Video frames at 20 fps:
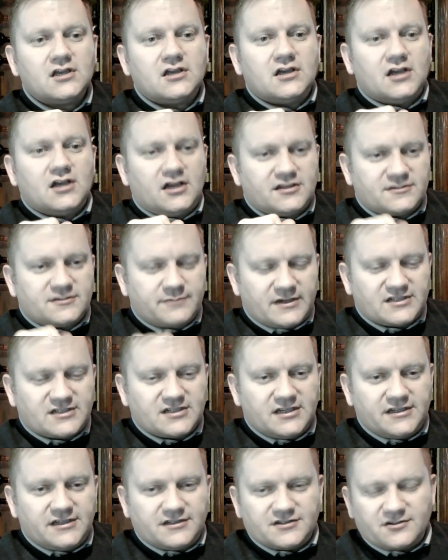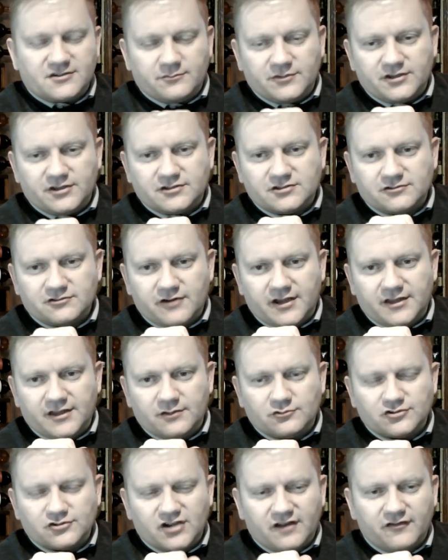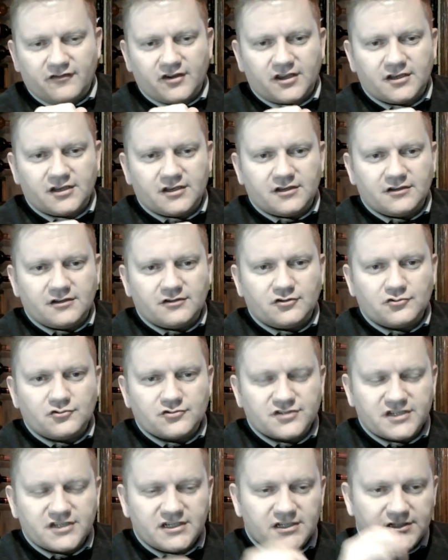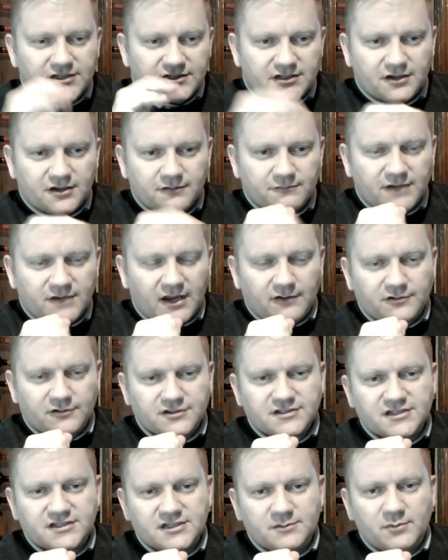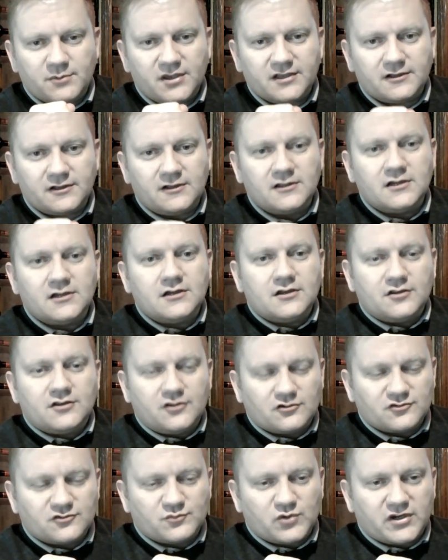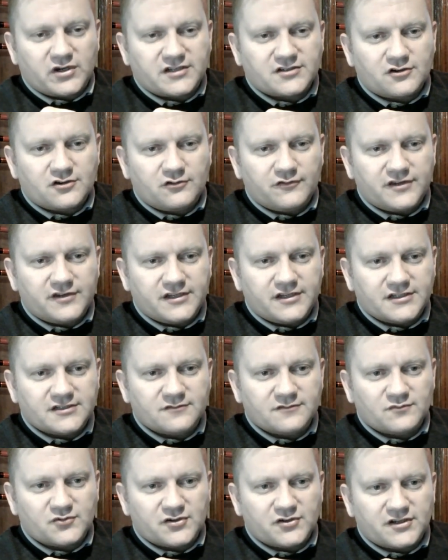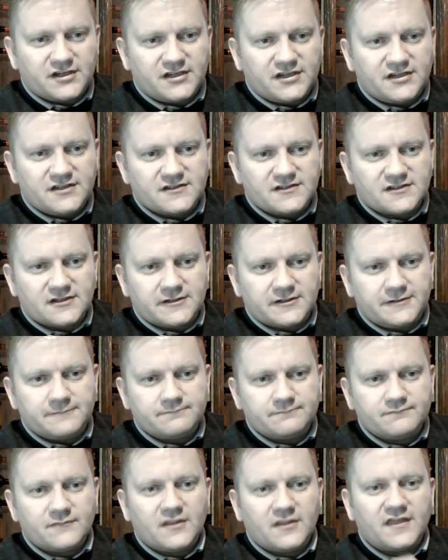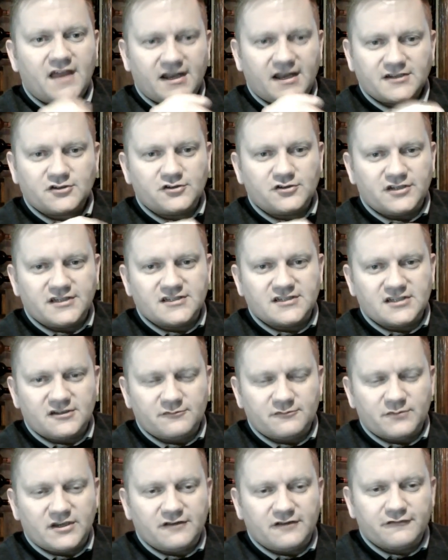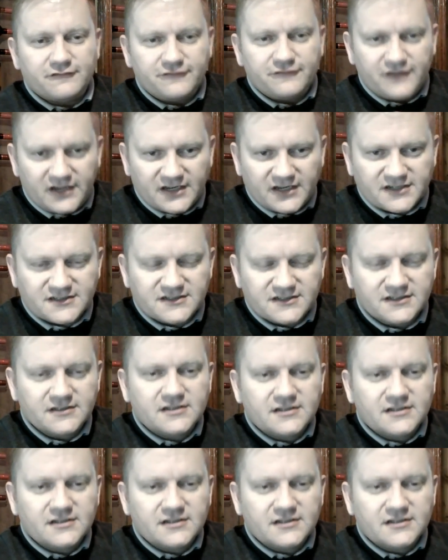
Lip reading: especially in some of the terrain they were driving in New Zealand, down a steep hill. Those brakes overheated pretty easily. That could easily have been fixed.